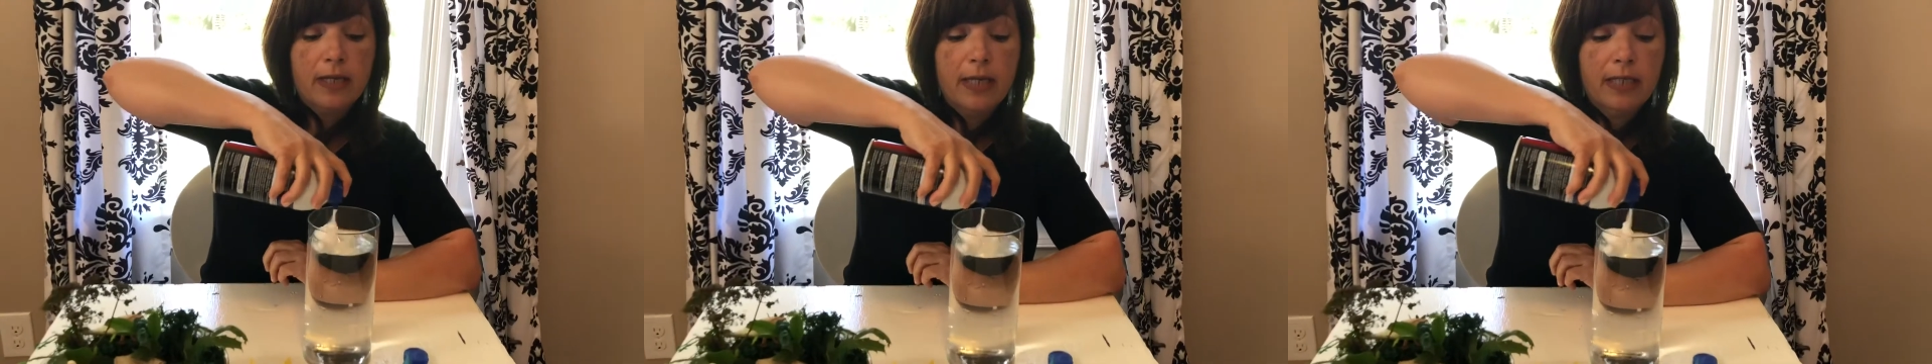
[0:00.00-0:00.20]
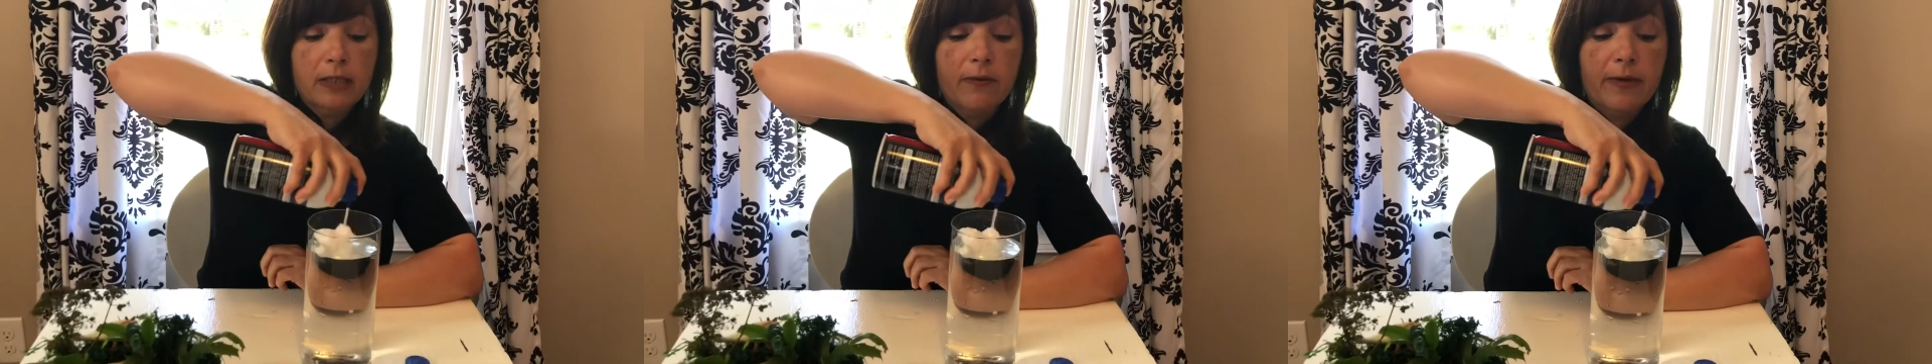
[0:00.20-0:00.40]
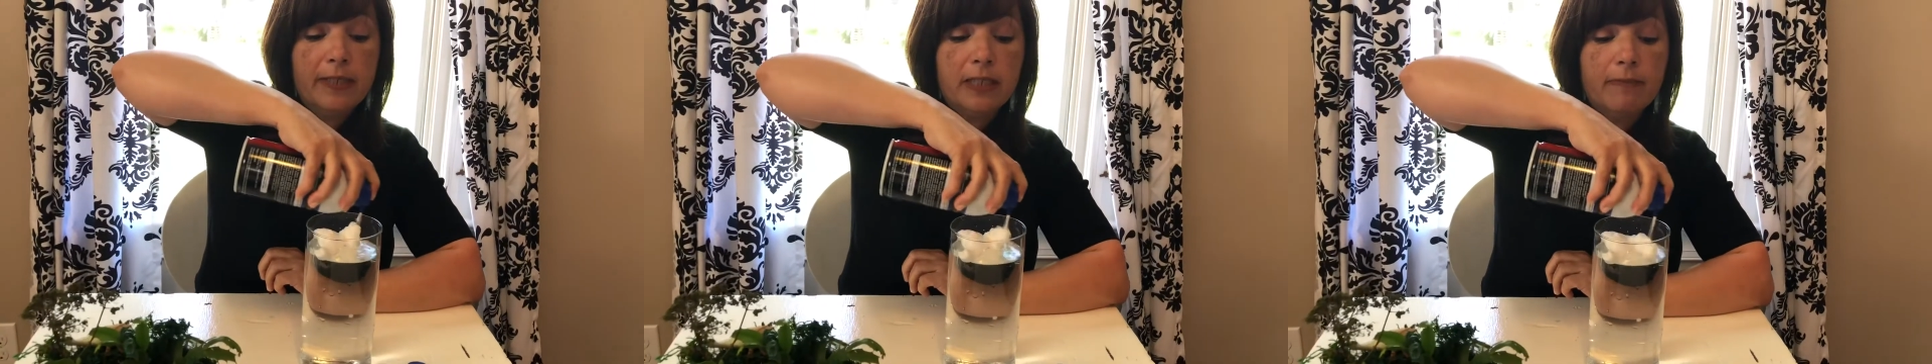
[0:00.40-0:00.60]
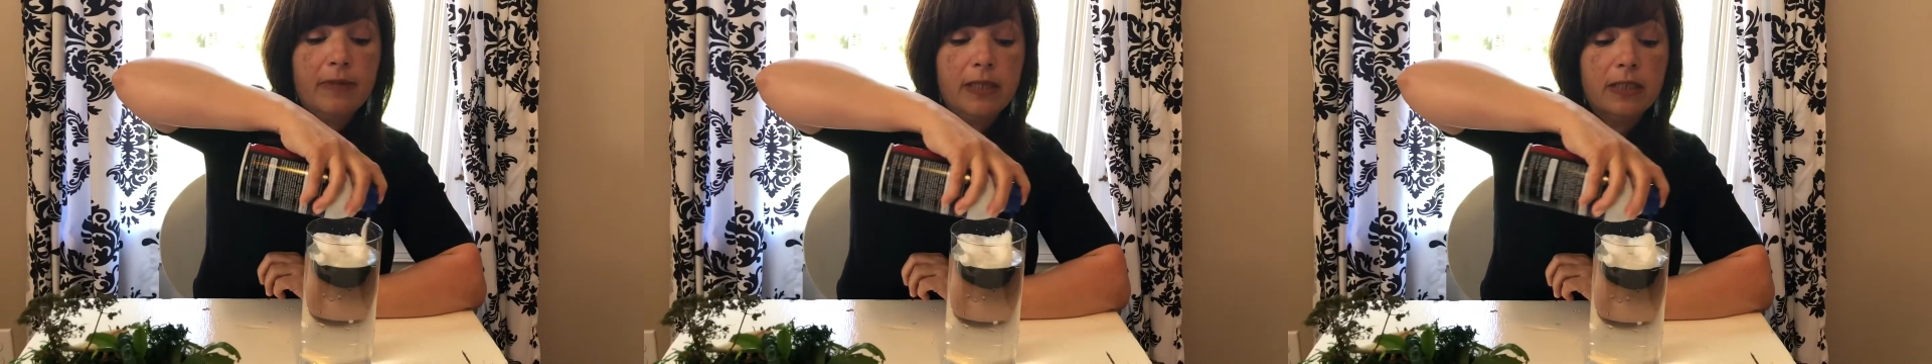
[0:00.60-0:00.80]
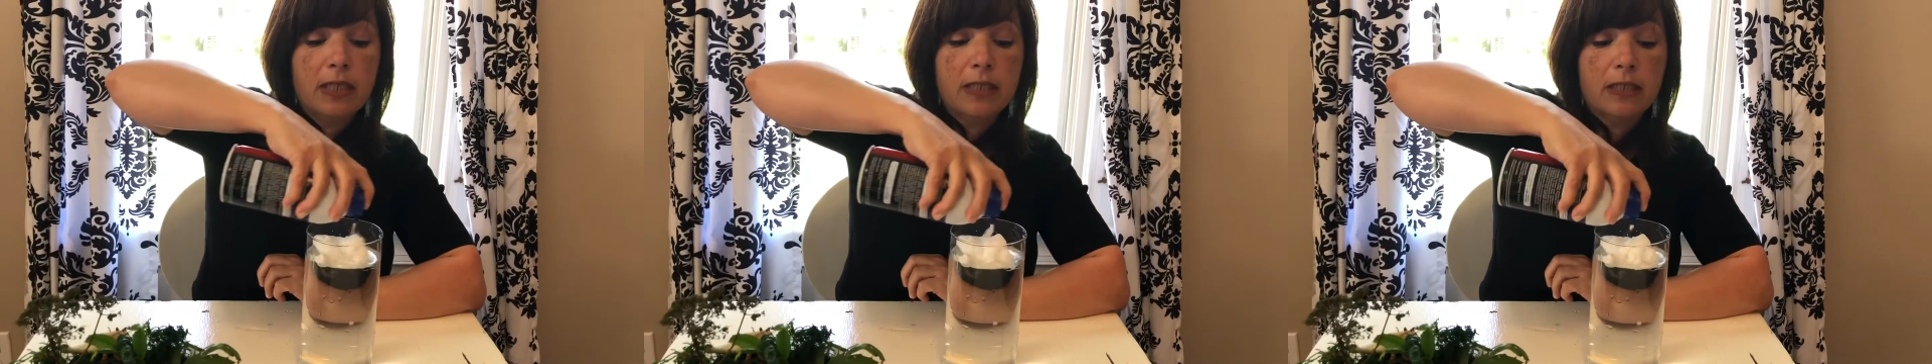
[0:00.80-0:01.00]
is going to
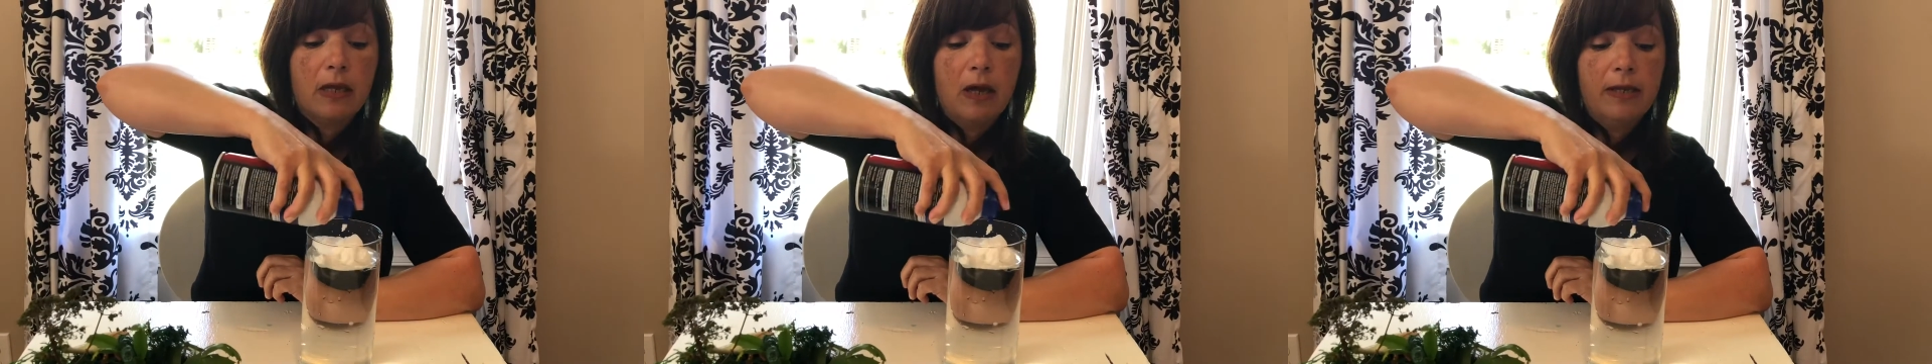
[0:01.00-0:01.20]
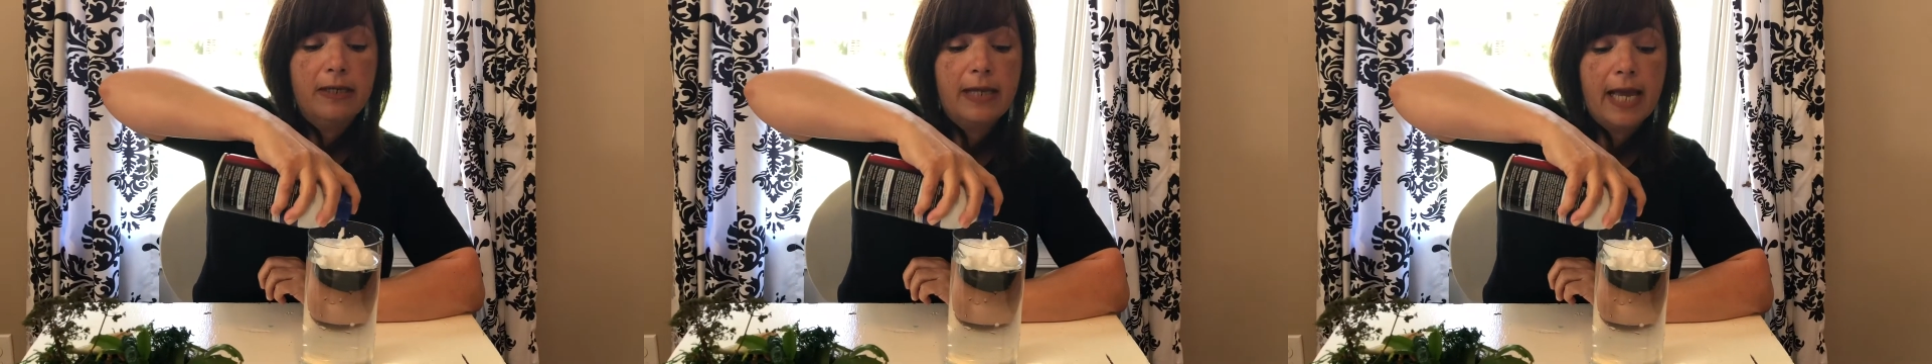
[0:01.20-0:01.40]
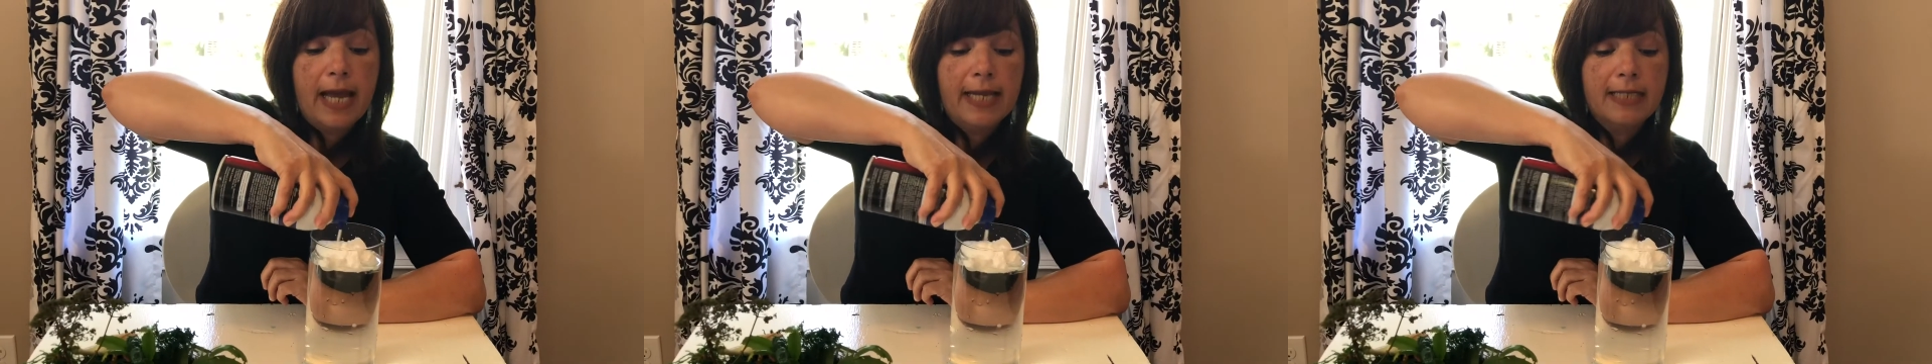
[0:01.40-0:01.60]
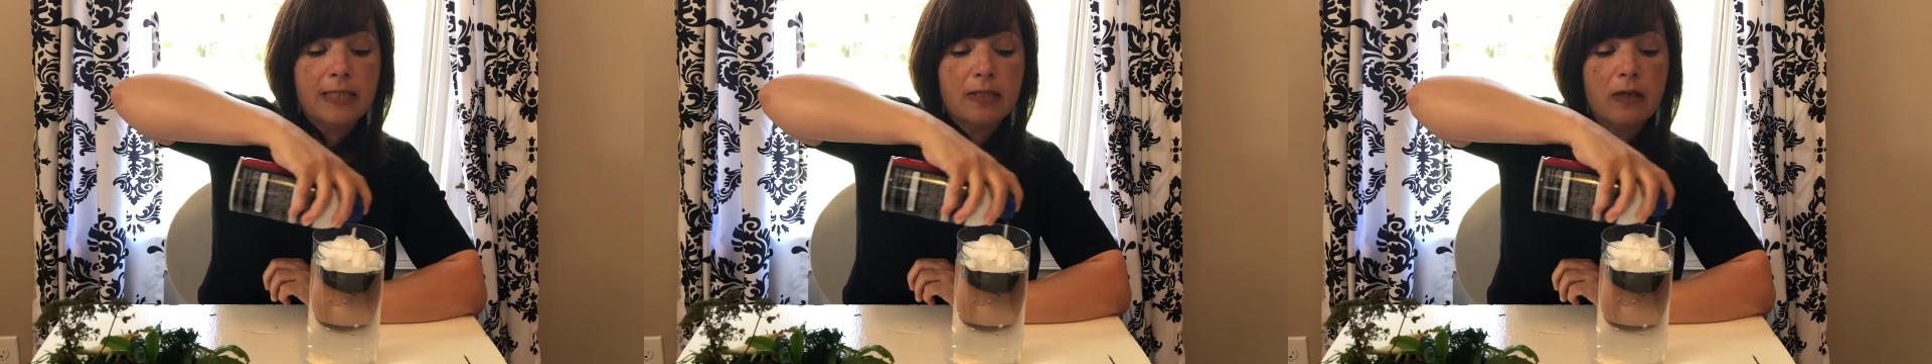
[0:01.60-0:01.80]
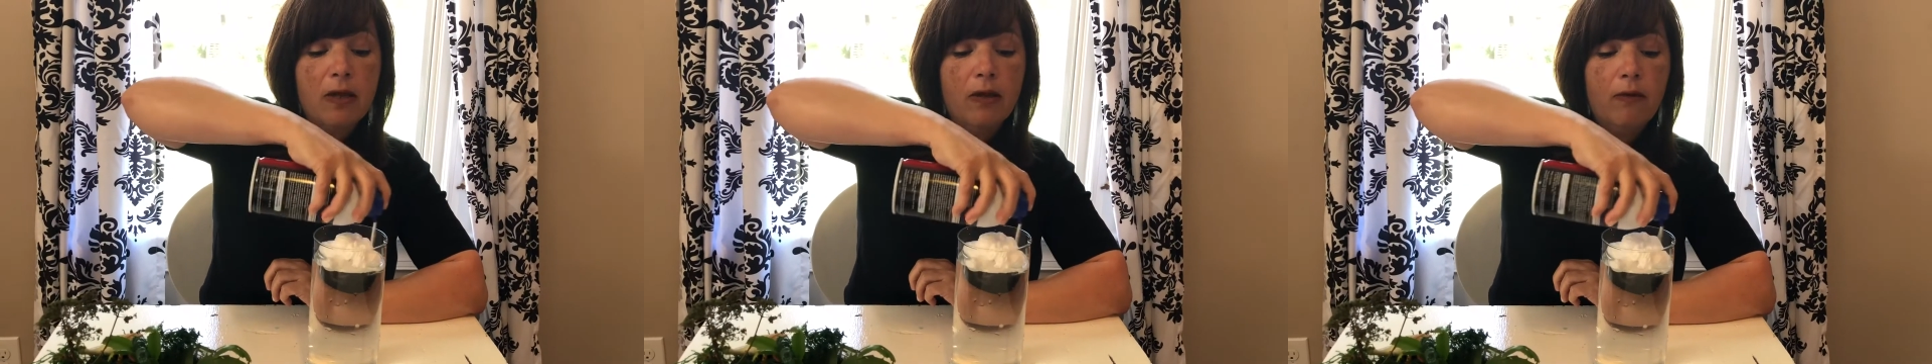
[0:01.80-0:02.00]
be just a
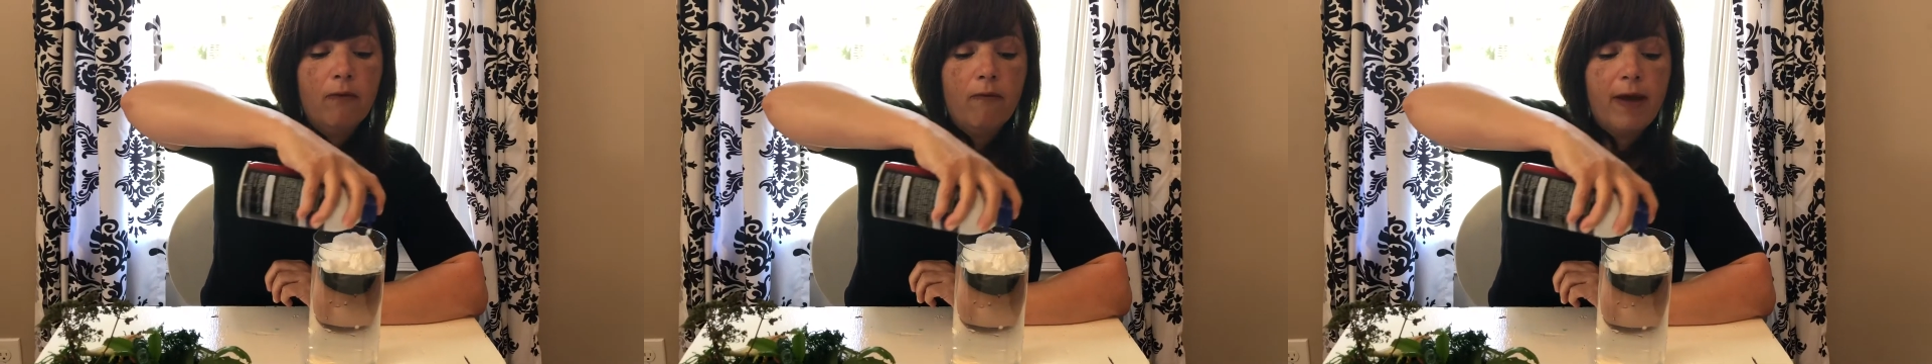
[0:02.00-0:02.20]
nice,